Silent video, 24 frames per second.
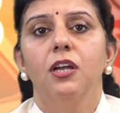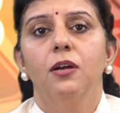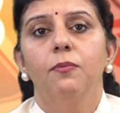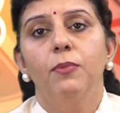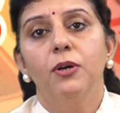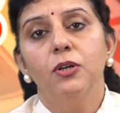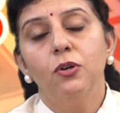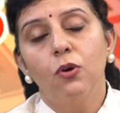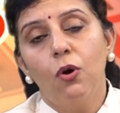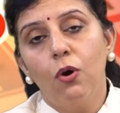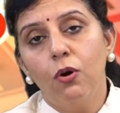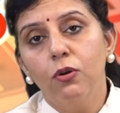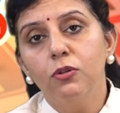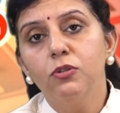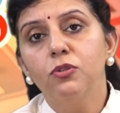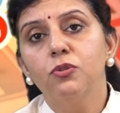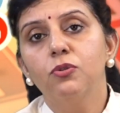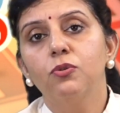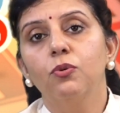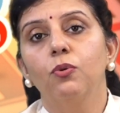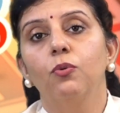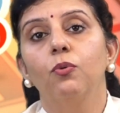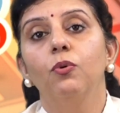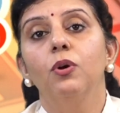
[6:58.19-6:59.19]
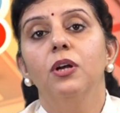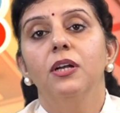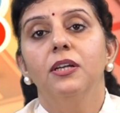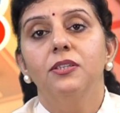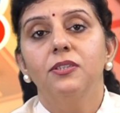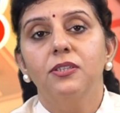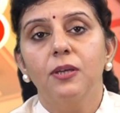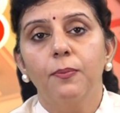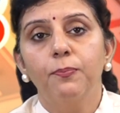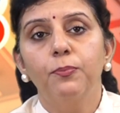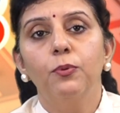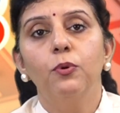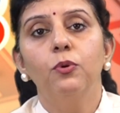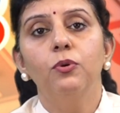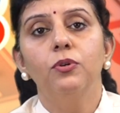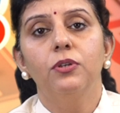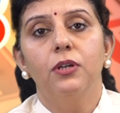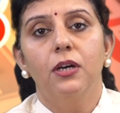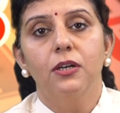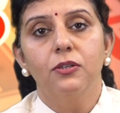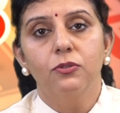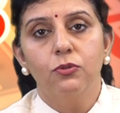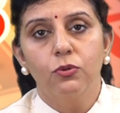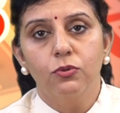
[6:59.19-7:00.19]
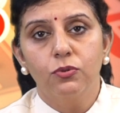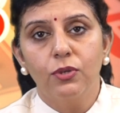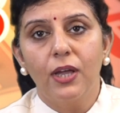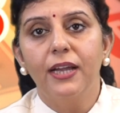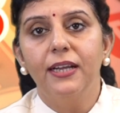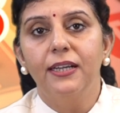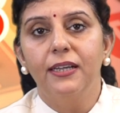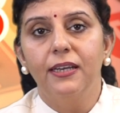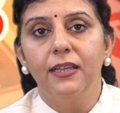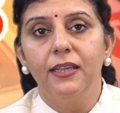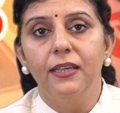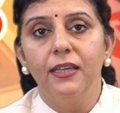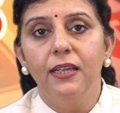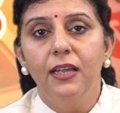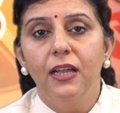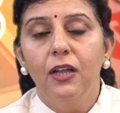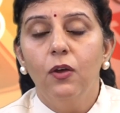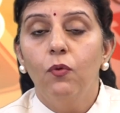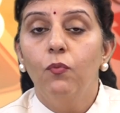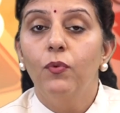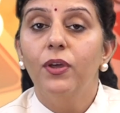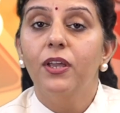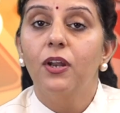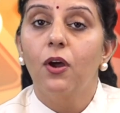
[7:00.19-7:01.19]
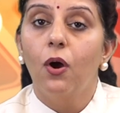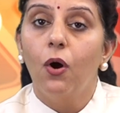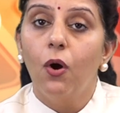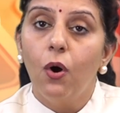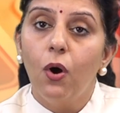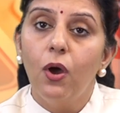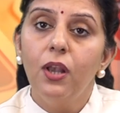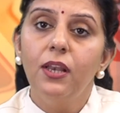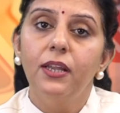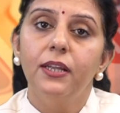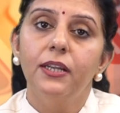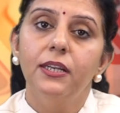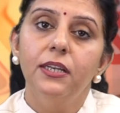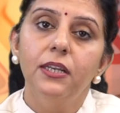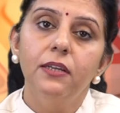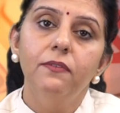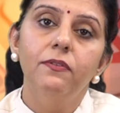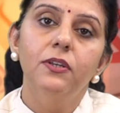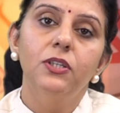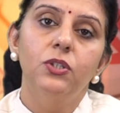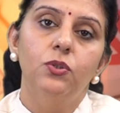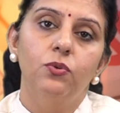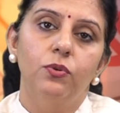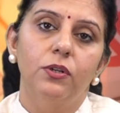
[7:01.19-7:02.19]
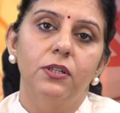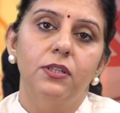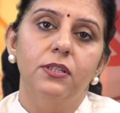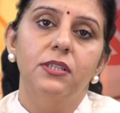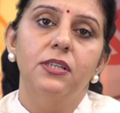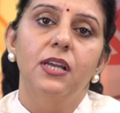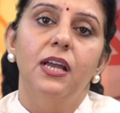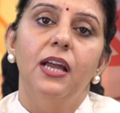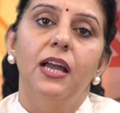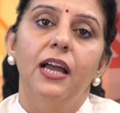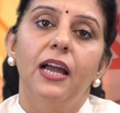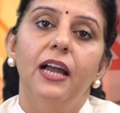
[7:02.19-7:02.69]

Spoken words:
but also support a society where all individuals